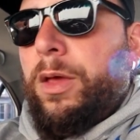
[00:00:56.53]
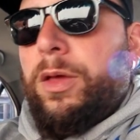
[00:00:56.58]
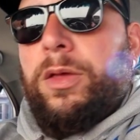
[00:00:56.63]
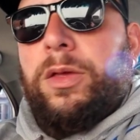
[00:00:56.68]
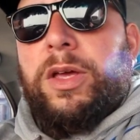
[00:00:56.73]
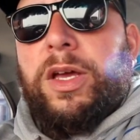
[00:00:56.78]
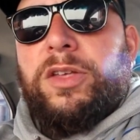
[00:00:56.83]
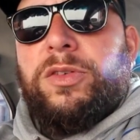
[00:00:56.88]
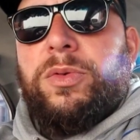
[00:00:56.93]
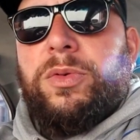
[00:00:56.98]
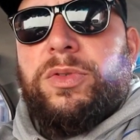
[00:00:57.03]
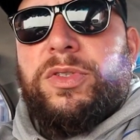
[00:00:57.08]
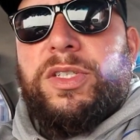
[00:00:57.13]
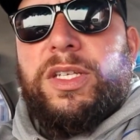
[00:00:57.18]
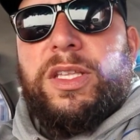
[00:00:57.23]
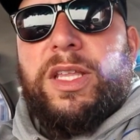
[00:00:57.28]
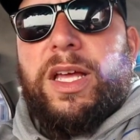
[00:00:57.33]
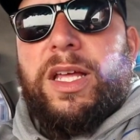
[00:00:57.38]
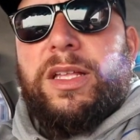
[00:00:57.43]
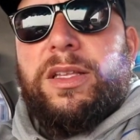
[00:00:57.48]
you guys will
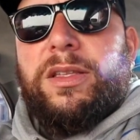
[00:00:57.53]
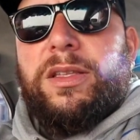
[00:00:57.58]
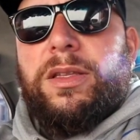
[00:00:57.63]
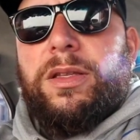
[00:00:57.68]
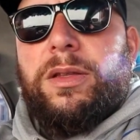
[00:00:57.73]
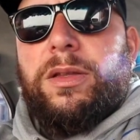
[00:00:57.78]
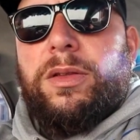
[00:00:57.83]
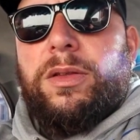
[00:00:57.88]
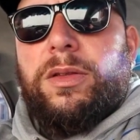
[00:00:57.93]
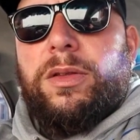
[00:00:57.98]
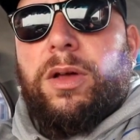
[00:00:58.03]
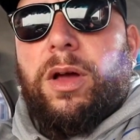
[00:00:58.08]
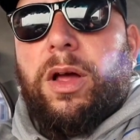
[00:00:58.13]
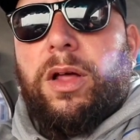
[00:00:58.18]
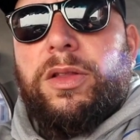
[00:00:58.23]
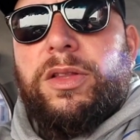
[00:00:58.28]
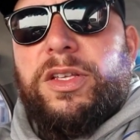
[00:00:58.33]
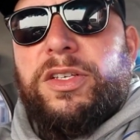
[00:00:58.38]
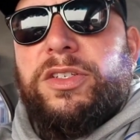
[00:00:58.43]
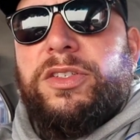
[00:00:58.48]
see that
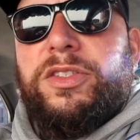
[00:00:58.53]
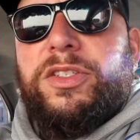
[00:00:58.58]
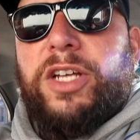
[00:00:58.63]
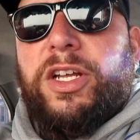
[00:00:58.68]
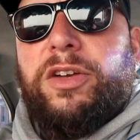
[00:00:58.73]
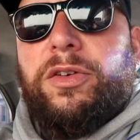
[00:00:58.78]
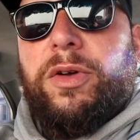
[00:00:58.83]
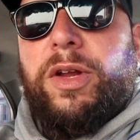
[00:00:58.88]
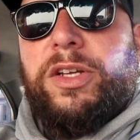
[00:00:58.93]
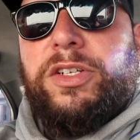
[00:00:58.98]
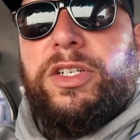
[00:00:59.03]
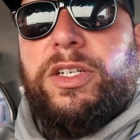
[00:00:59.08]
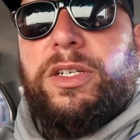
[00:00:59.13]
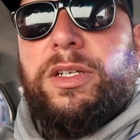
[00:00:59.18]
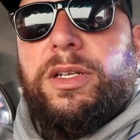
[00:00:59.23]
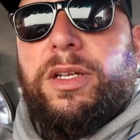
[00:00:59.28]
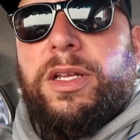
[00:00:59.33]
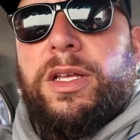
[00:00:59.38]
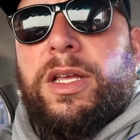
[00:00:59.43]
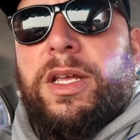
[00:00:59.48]
on this
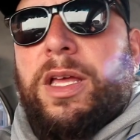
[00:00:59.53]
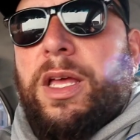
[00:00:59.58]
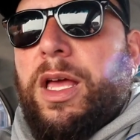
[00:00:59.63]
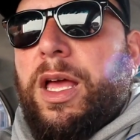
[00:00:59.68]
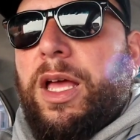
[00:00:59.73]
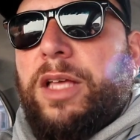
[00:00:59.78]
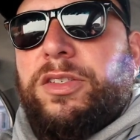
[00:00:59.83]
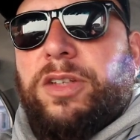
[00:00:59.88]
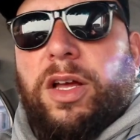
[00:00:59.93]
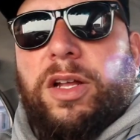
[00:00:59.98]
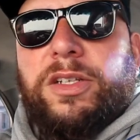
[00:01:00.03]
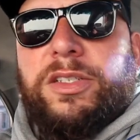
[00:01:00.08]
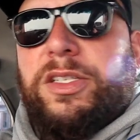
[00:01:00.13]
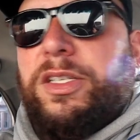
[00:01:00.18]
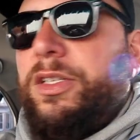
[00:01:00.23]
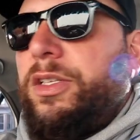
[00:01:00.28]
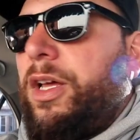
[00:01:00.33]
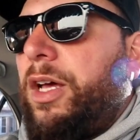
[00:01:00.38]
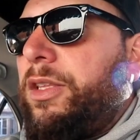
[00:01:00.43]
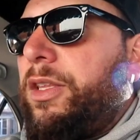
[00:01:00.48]
generation, it's
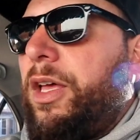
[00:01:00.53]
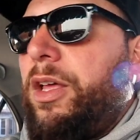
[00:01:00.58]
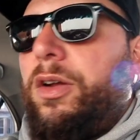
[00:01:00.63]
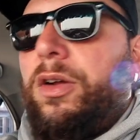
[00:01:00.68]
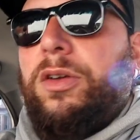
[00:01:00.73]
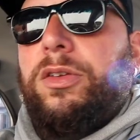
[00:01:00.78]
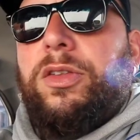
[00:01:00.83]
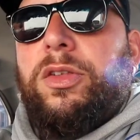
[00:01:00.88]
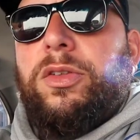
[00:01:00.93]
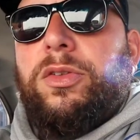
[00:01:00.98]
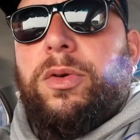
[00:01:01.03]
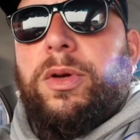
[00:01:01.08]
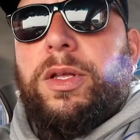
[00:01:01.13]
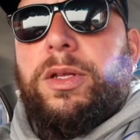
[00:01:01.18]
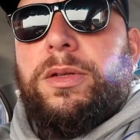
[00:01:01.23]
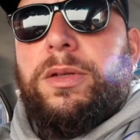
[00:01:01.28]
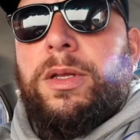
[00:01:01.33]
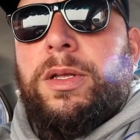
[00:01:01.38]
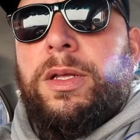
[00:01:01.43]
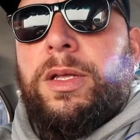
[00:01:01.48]
honestly not that hard to do it.
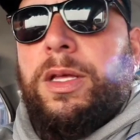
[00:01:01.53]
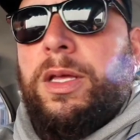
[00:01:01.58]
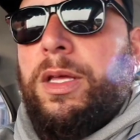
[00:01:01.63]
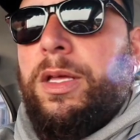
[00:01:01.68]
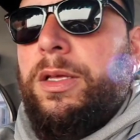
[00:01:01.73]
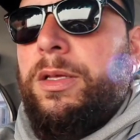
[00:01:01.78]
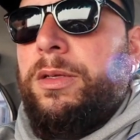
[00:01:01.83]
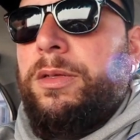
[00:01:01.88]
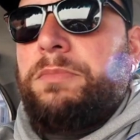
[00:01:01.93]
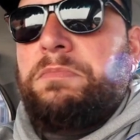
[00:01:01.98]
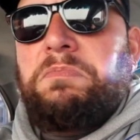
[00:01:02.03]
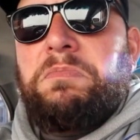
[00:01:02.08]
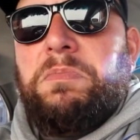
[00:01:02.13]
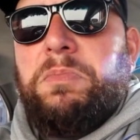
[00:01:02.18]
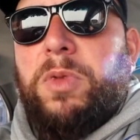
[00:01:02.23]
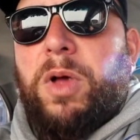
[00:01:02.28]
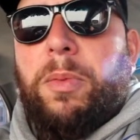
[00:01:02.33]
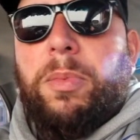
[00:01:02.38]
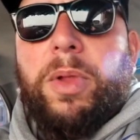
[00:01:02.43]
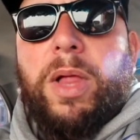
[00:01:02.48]

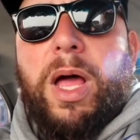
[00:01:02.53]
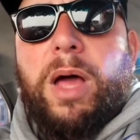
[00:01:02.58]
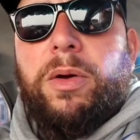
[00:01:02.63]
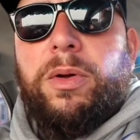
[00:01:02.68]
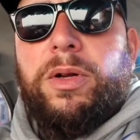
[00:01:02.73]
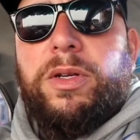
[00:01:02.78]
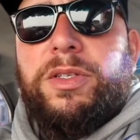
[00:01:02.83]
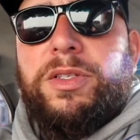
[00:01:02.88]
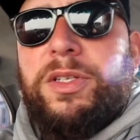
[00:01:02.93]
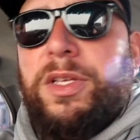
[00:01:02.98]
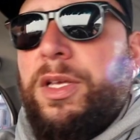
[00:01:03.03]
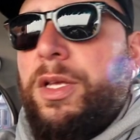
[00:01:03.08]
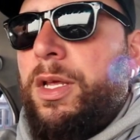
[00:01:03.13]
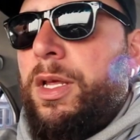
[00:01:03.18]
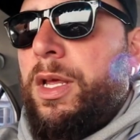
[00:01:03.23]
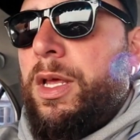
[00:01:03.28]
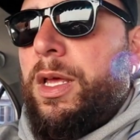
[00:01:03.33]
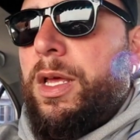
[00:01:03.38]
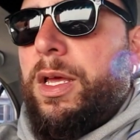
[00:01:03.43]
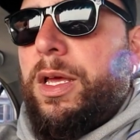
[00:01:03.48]
A couple hours.
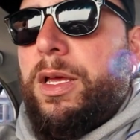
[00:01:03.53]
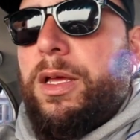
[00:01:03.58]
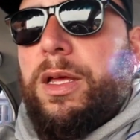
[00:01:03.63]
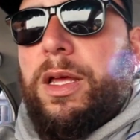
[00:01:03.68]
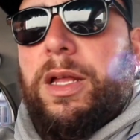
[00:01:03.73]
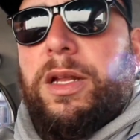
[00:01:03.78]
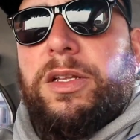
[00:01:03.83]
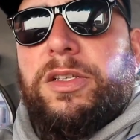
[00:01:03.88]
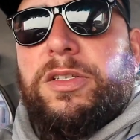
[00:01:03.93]
And